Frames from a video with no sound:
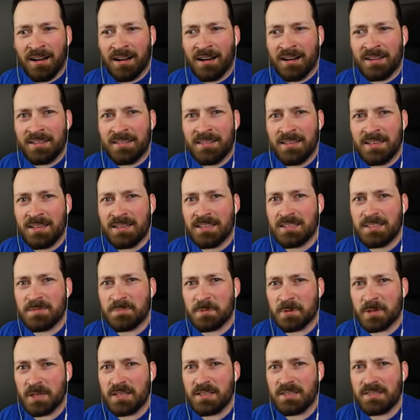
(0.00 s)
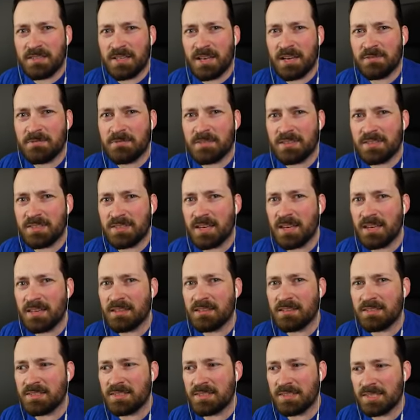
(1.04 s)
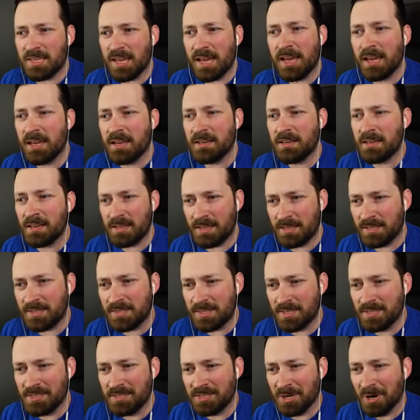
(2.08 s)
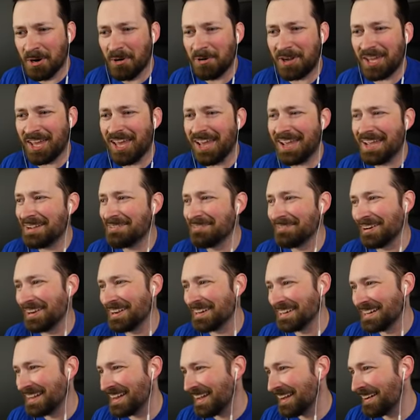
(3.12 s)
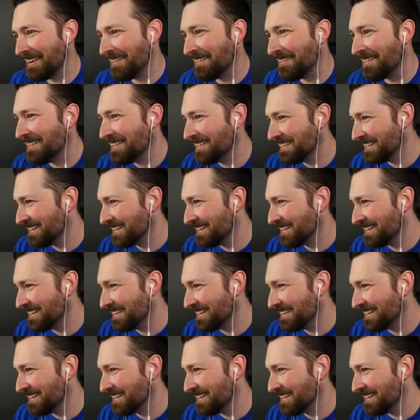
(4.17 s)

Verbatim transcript: I think it's pretty safe to say that Stan isn't okay right now.